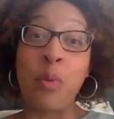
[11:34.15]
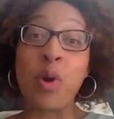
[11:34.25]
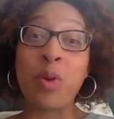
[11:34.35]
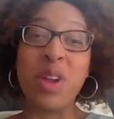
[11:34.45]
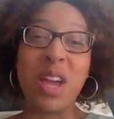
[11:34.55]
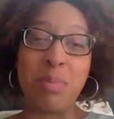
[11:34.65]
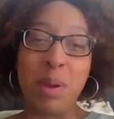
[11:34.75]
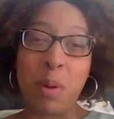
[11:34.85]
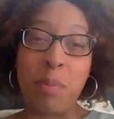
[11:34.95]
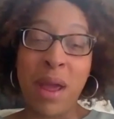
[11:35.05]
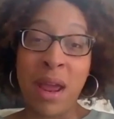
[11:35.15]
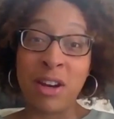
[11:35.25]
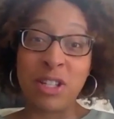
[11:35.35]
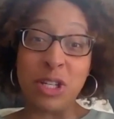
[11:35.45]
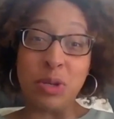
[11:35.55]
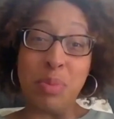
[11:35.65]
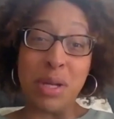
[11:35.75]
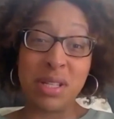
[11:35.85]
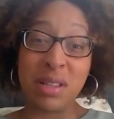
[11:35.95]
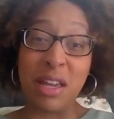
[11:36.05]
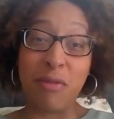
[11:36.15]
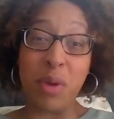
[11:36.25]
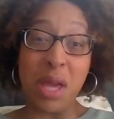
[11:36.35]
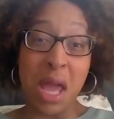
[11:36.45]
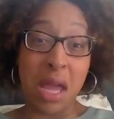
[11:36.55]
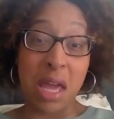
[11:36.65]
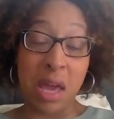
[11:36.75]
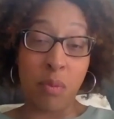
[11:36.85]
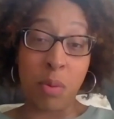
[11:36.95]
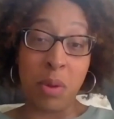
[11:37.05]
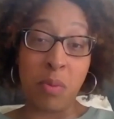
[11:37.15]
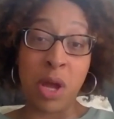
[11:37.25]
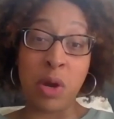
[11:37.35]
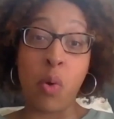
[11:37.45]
What are we going to be prepared to do mentally if we can't get what we want,